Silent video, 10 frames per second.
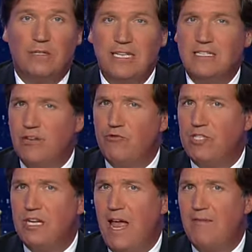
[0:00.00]
Lee's
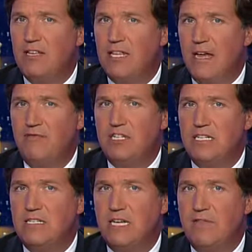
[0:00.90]
interest in having the
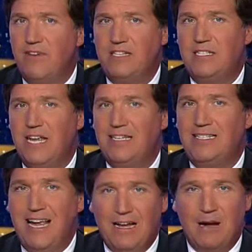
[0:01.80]
FTC investigate
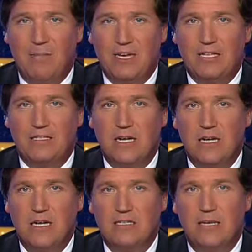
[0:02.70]
tech companies
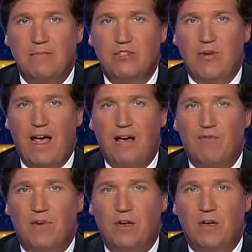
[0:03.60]
seems to
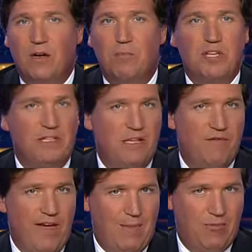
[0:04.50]
have completely
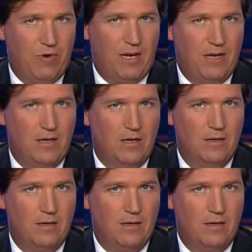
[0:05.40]
evaporated.